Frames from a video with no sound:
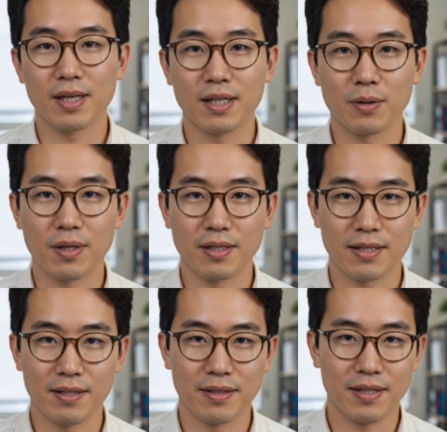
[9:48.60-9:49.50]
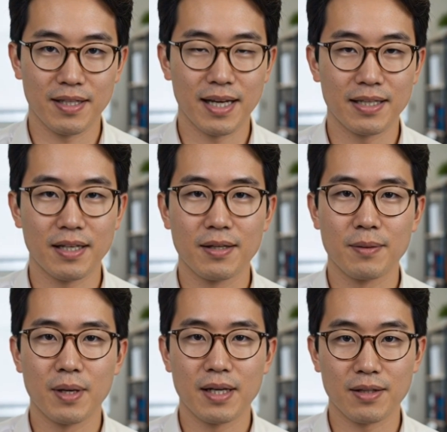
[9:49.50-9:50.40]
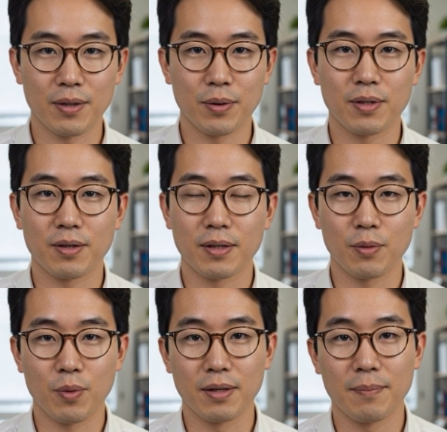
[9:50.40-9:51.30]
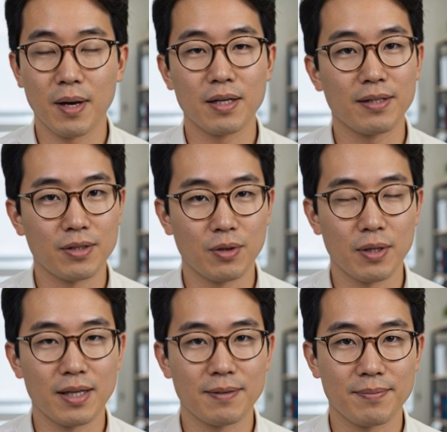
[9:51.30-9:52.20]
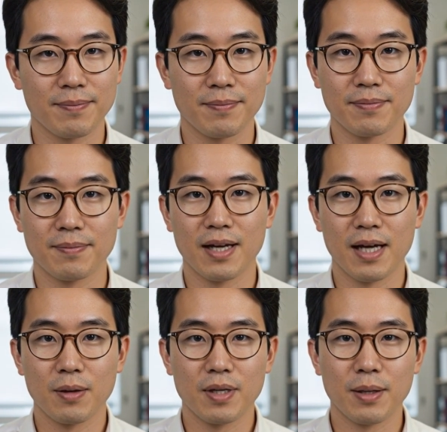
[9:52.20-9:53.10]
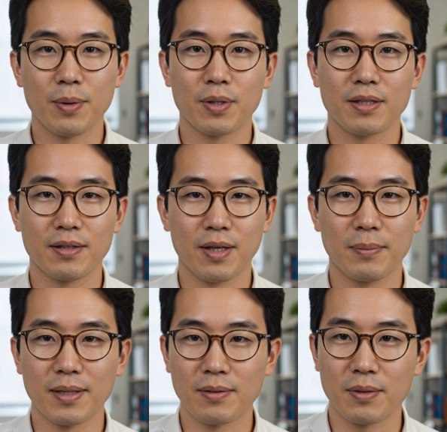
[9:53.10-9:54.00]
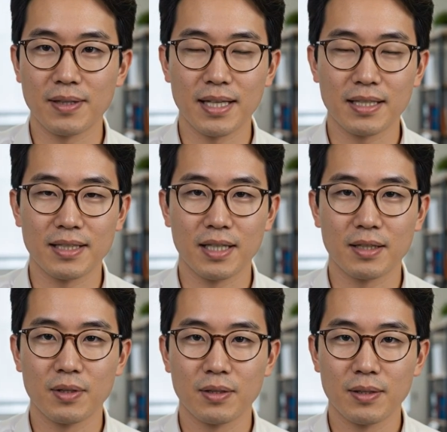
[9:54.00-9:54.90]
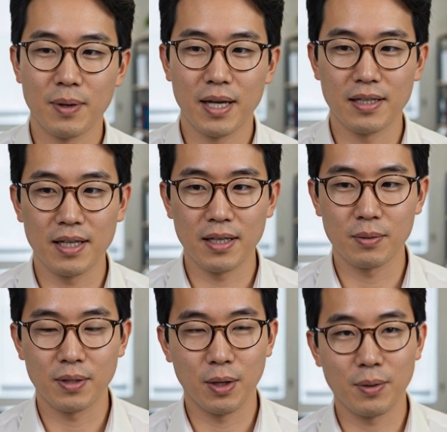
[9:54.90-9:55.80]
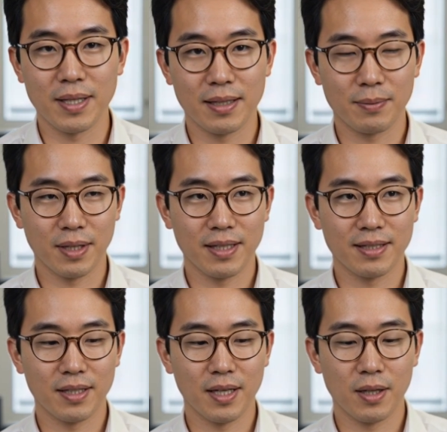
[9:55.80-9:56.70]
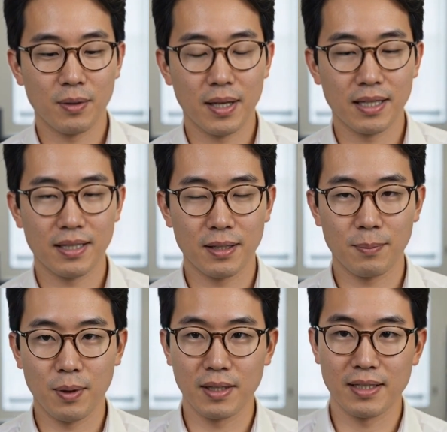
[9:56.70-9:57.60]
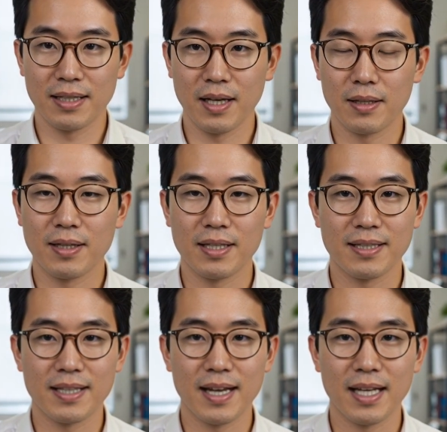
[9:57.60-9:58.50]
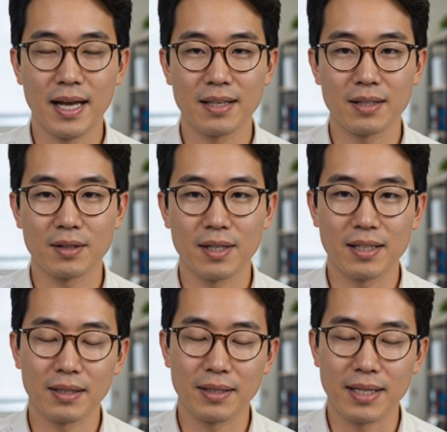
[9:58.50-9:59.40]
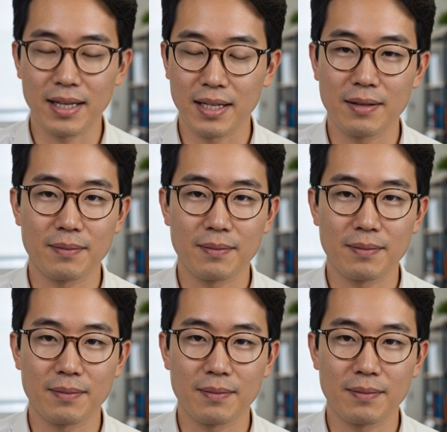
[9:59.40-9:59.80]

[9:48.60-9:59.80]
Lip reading: other words, the scientific breakthrough was only one part of the story. The equally important development was that an industrial supply chain was already in place, ready to support a technology that the AI industry suddenly needed.